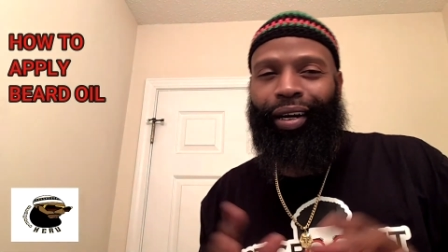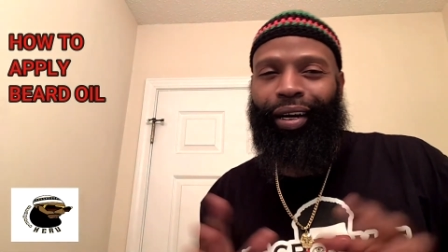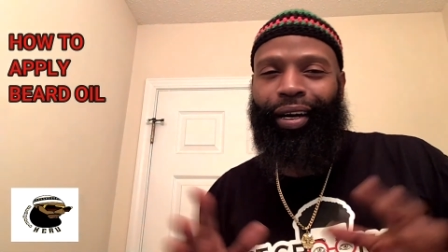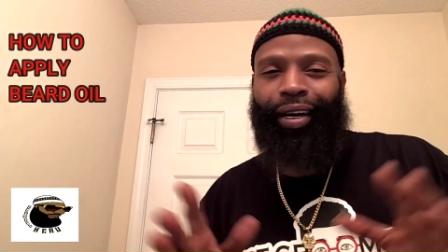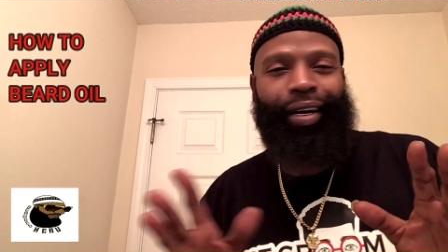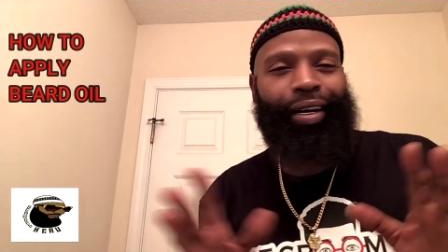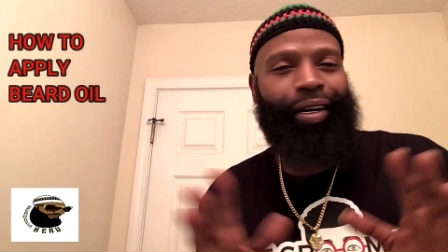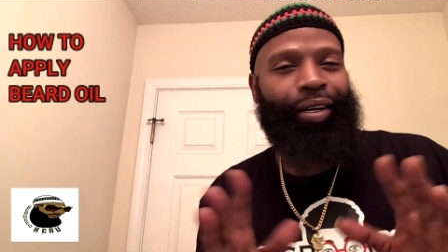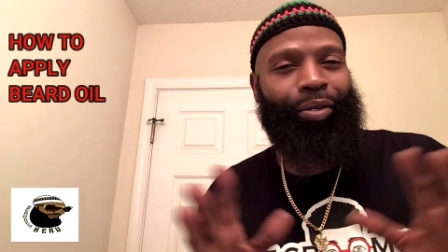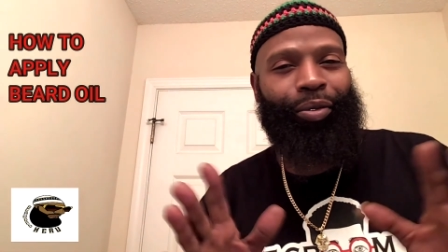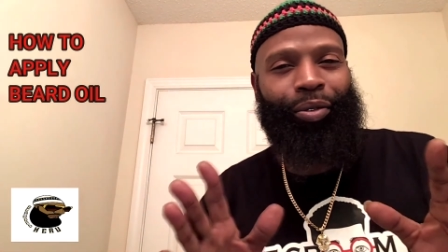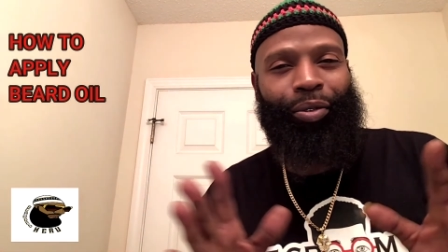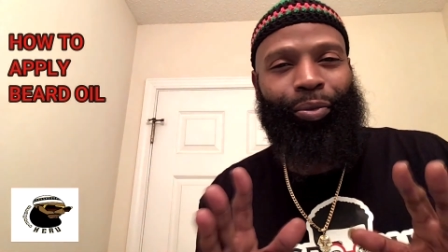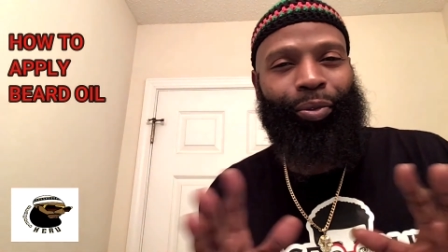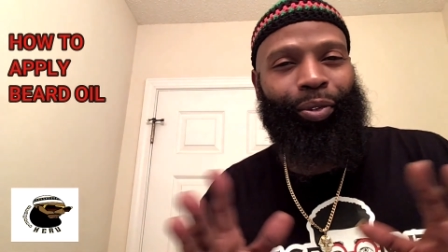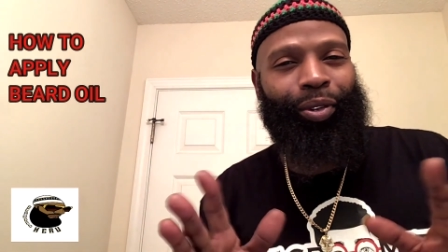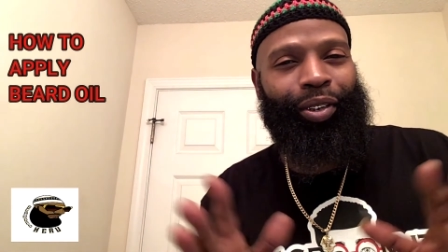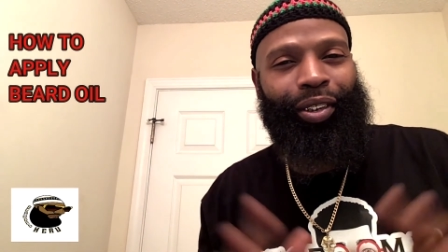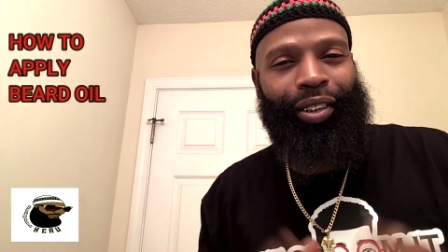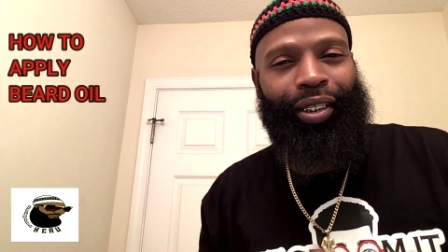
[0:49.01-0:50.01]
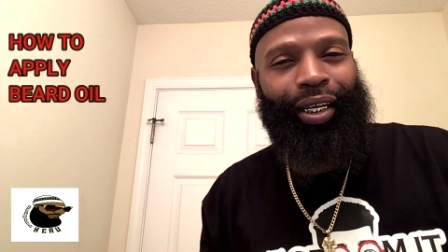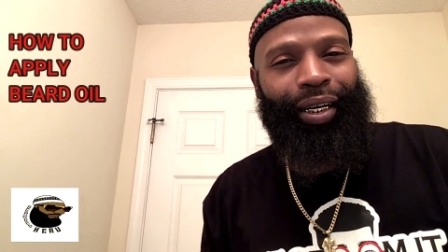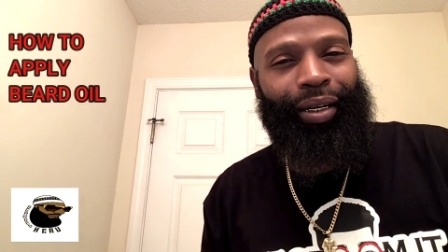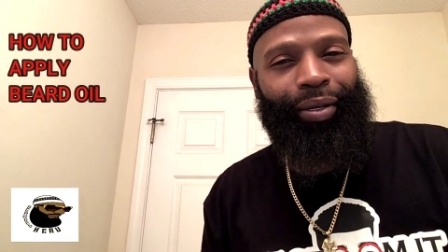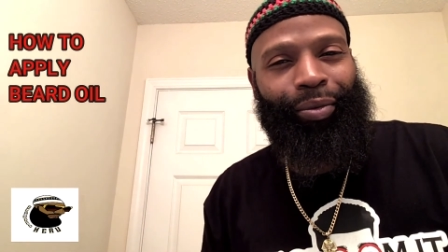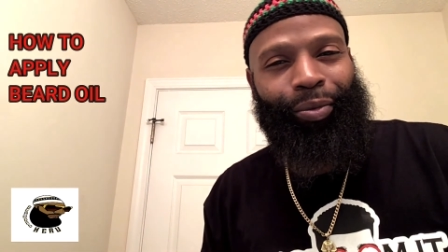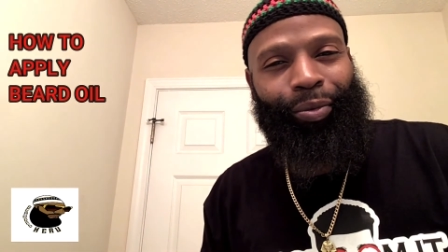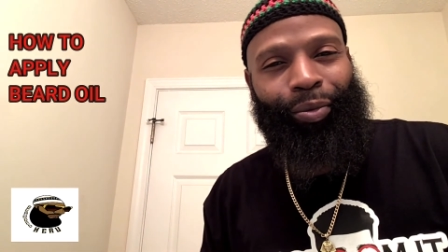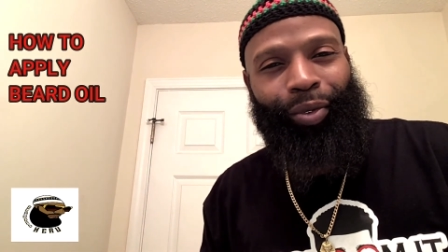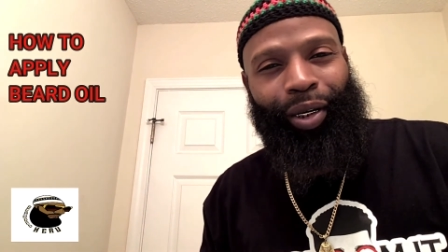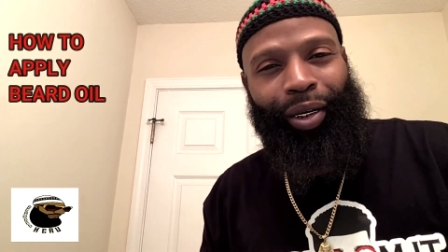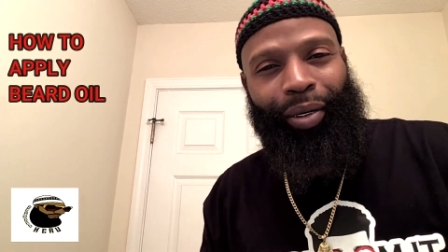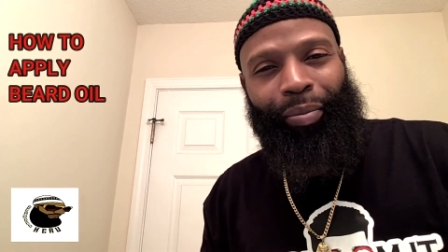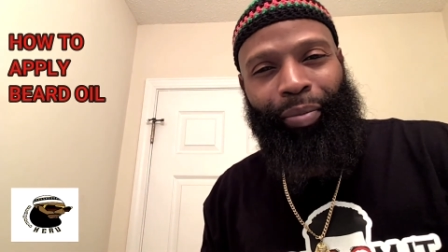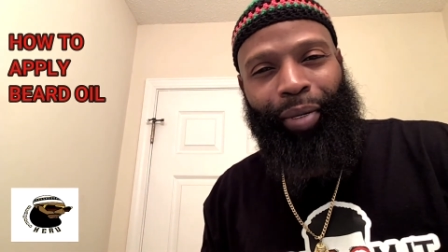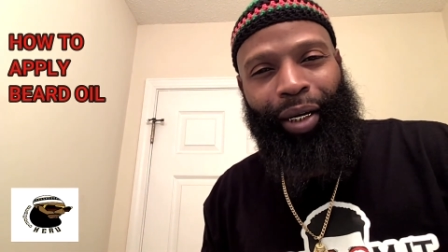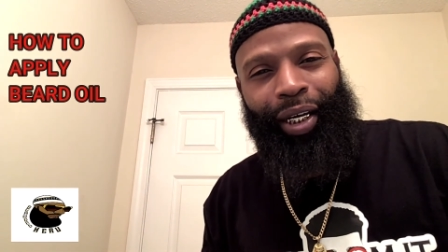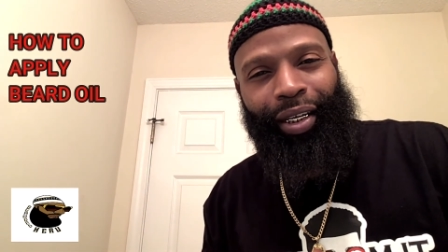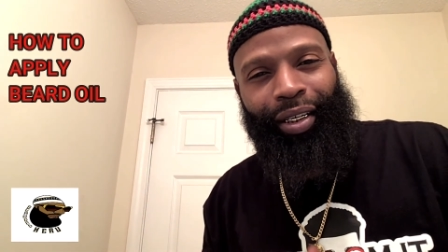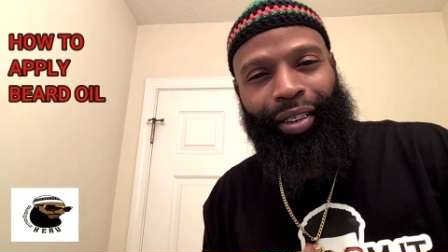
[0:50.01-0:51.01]
I only really got one
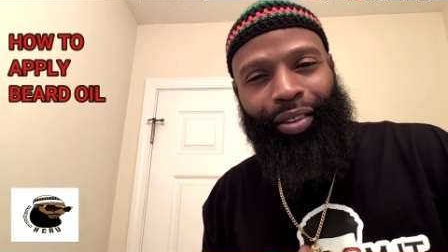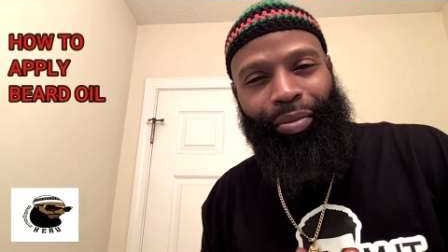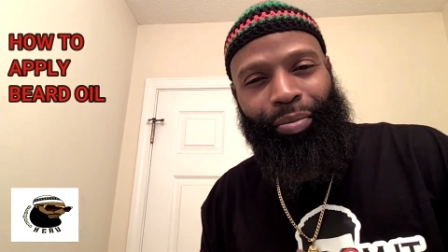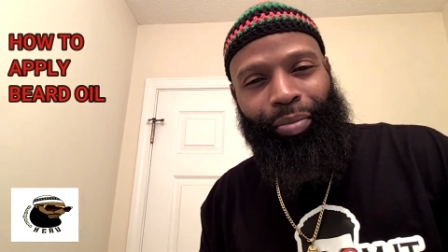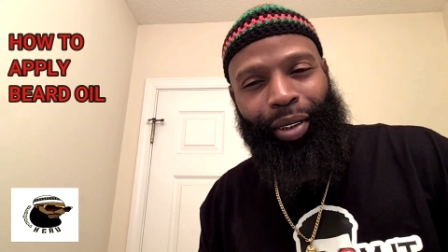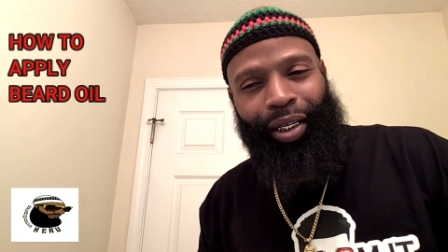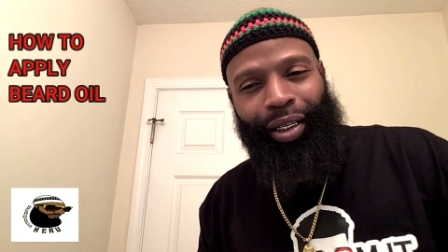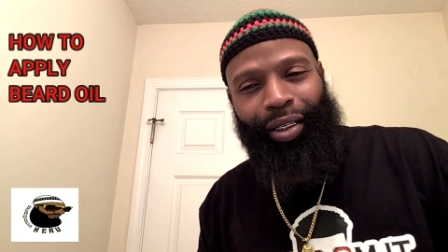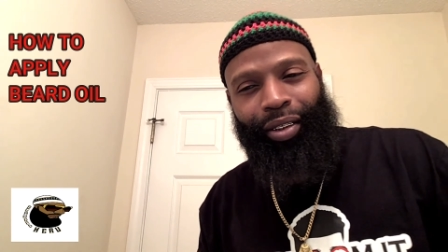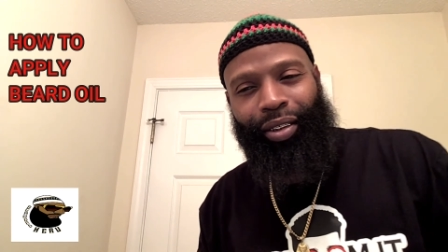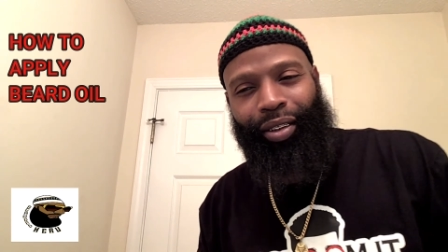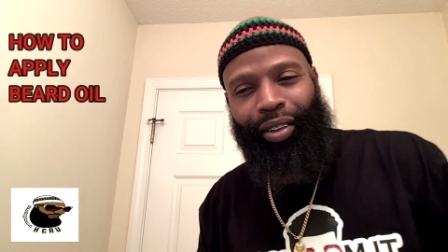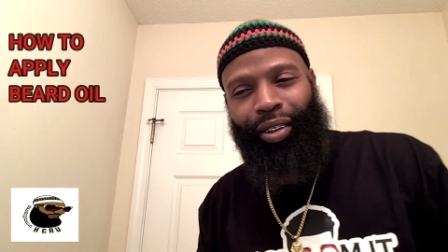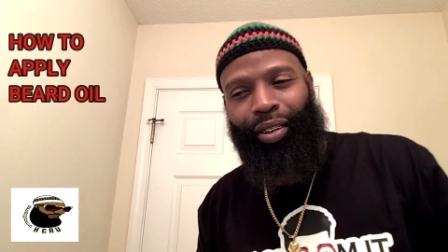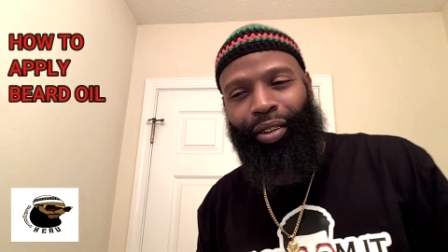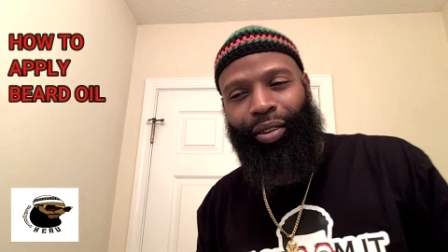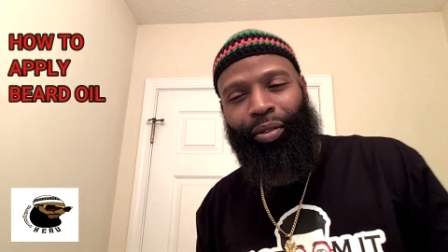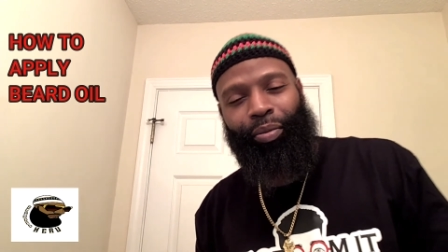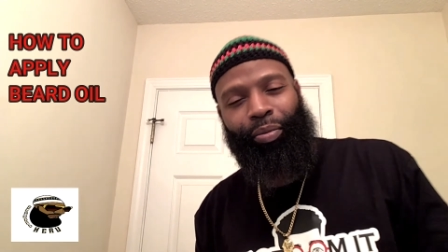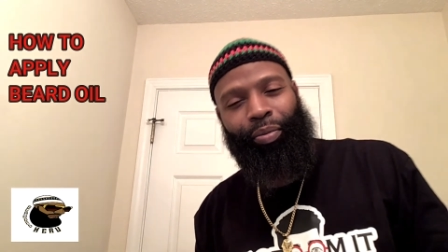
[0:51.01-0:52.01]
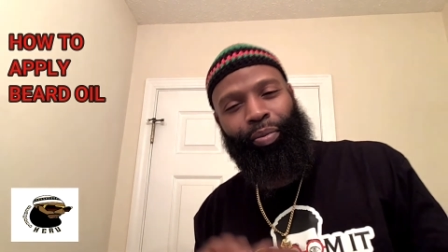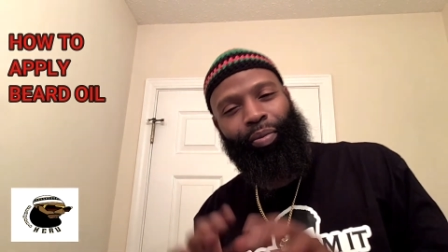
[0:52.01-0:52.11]
major tip